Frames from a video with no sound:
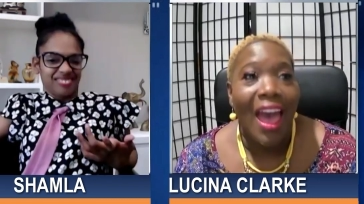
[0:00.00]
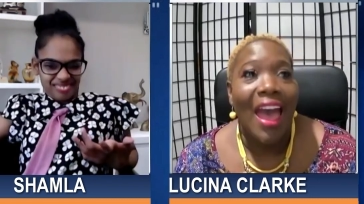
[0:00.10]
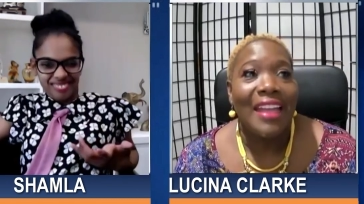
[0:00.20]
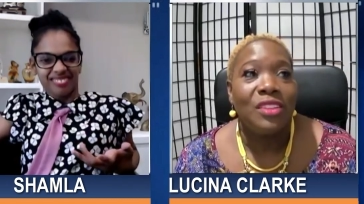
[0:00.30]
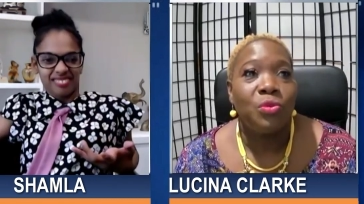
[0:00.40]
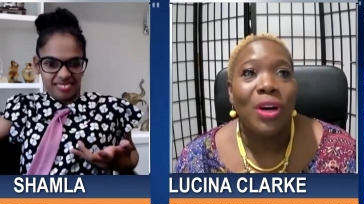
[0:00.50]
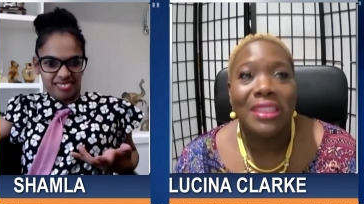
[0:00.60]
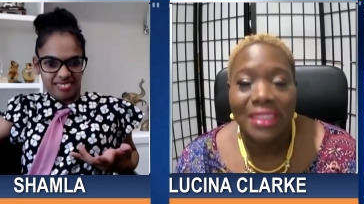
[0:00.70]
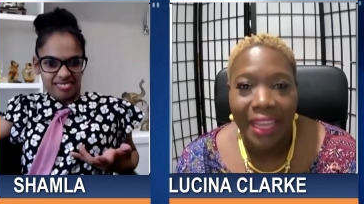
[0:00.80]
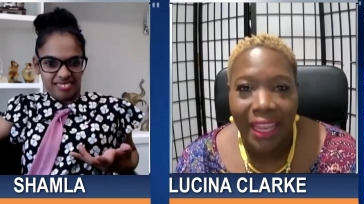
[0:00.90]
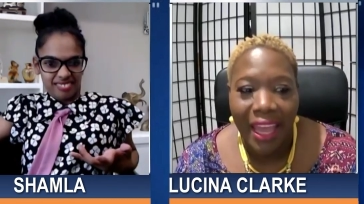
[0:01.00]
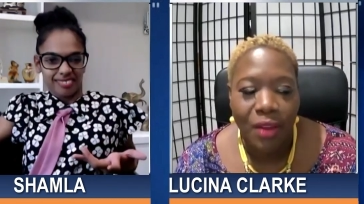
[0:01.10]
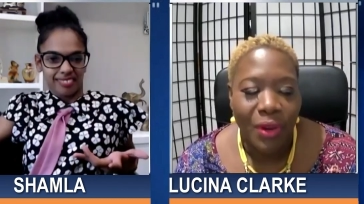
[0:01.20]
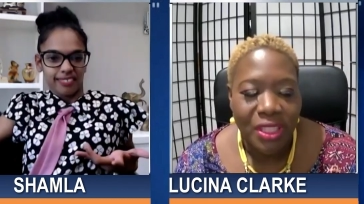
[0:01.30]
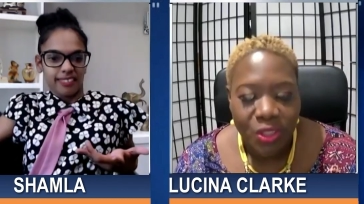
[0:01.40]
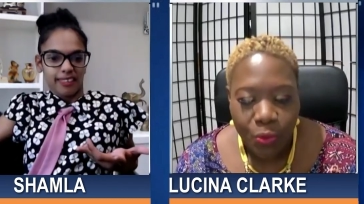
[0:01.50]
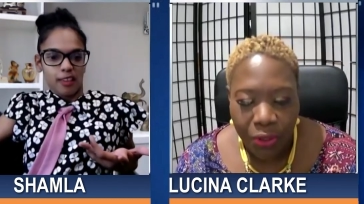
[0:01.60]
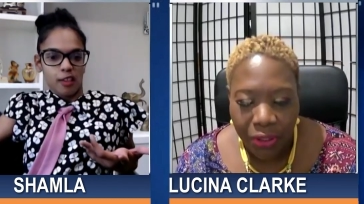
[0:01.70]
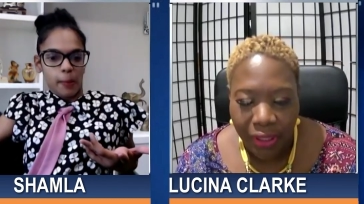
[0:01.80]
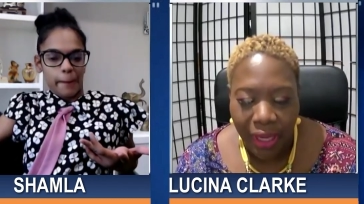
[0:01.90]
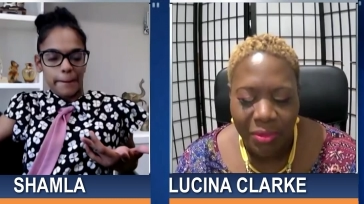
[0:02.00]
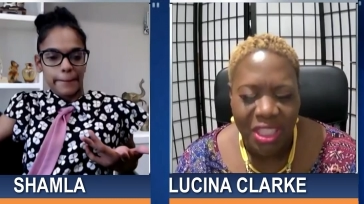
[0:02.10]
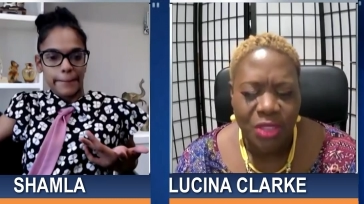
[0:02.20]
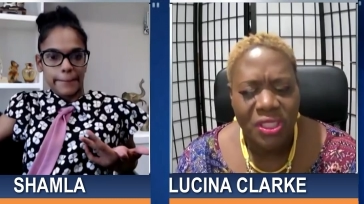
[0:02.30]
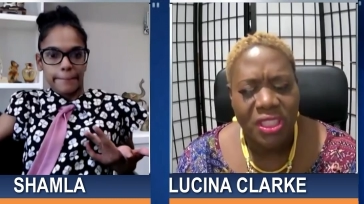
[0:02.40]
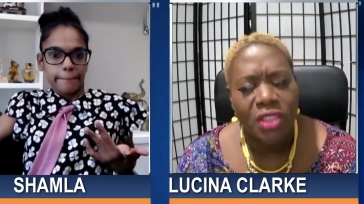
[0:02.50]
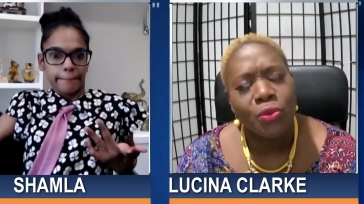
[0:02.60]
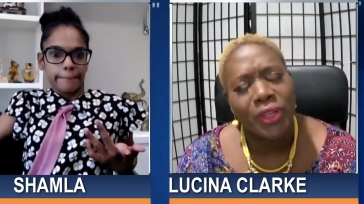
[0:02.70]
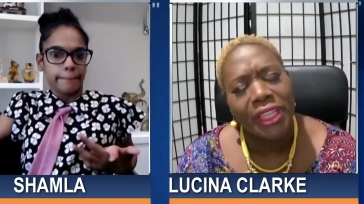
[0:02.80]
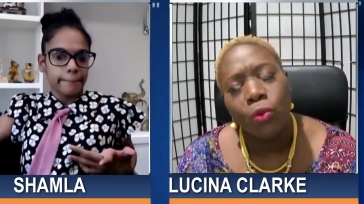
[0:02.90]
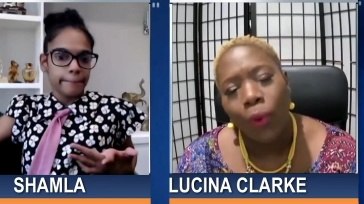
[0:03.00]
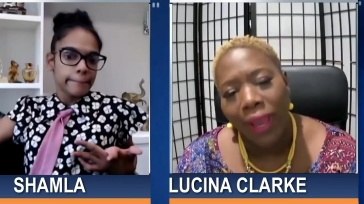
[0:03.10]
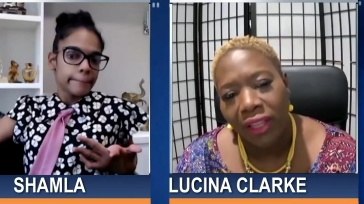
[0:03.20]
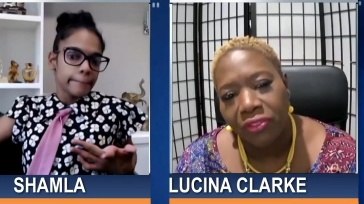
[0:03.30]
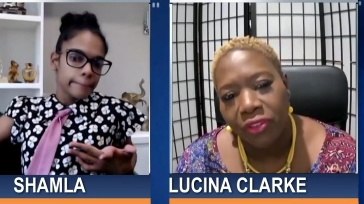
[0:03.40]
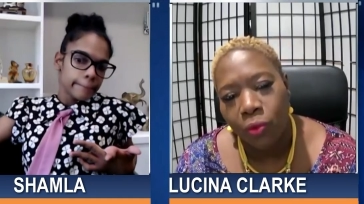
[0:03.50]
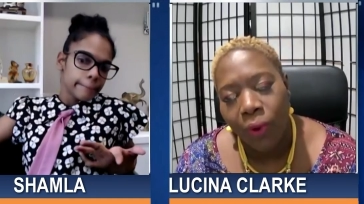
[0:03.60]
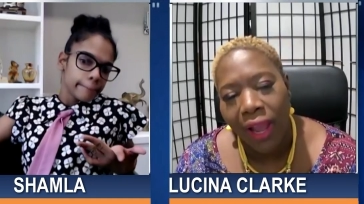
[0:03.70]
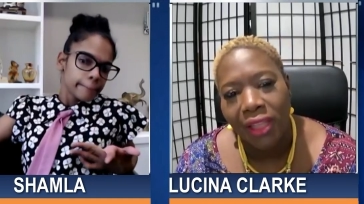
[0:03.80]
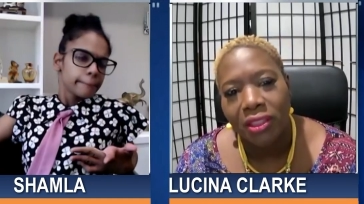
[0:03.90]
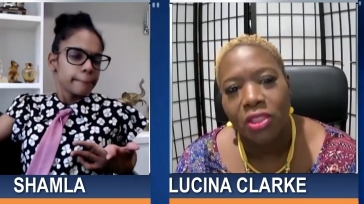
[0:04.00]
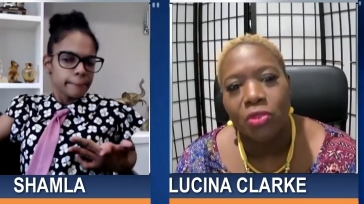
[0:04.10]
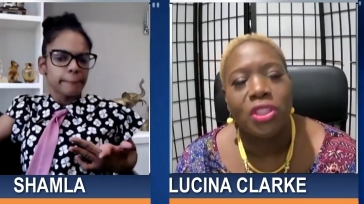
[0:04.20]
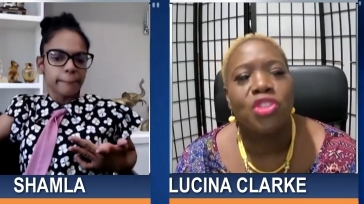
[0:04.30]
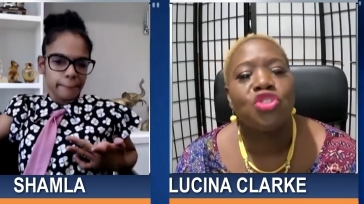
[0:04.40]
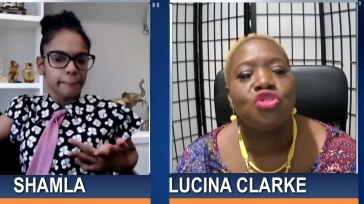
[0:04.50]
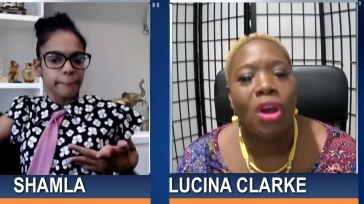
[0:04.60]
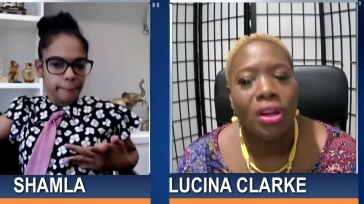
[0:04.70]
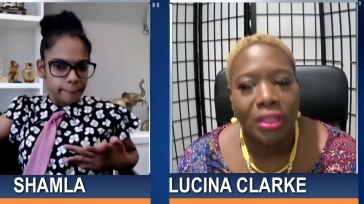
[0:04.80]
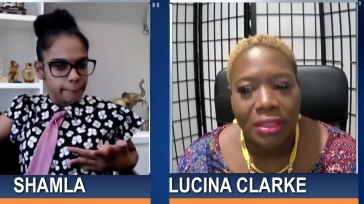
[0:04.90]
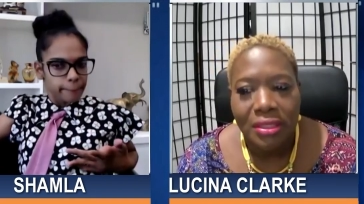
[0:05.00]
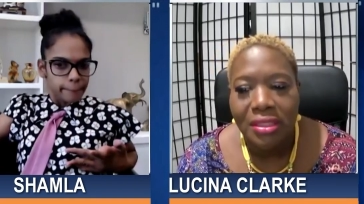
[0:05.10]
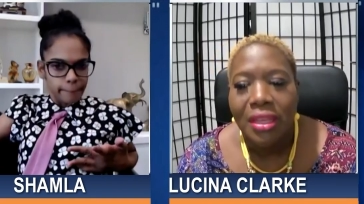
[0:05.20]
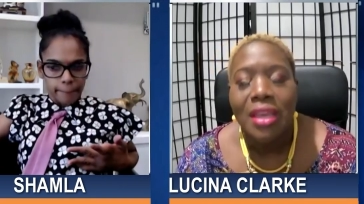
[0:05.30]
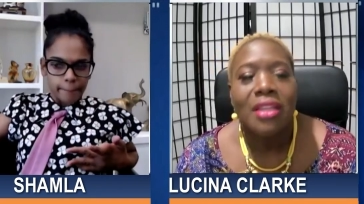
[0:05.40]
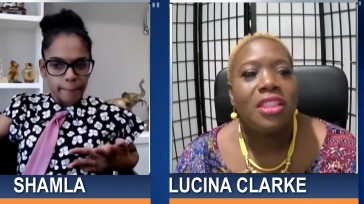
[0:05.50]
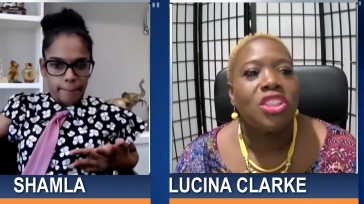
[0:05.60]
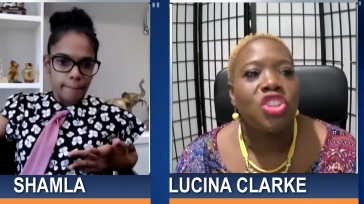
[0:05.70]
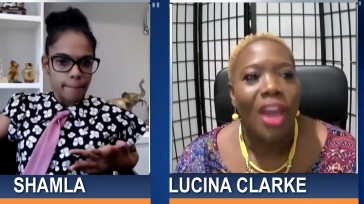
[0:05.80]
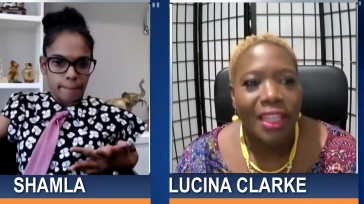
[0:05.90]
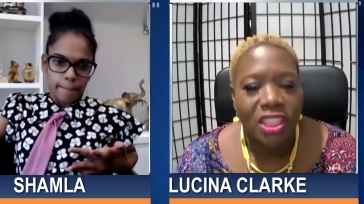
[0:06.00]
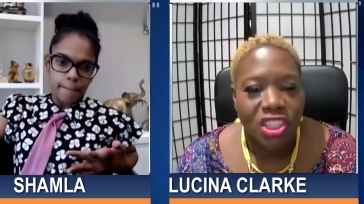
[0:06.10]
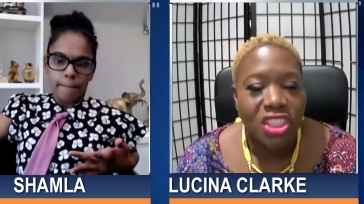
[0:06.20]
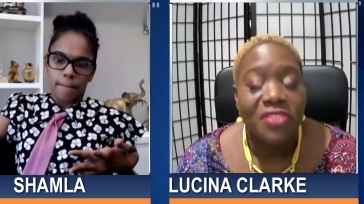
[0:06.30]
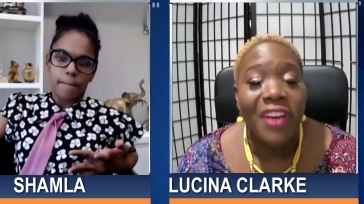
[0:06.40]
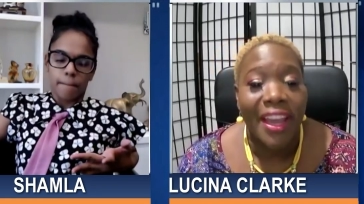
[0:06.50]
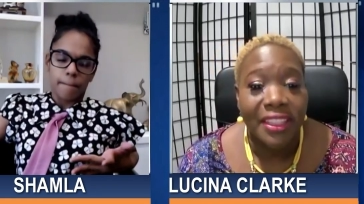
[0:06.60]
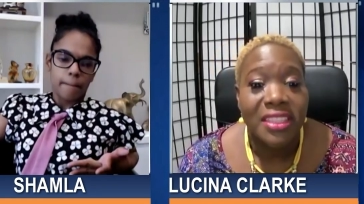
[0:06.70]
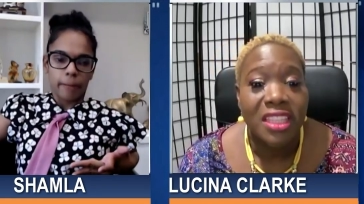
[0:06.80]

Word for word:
Speaker 1: And one day I went to work. I mean, she was not really well for a while. You know, the struggles, the challenges of finding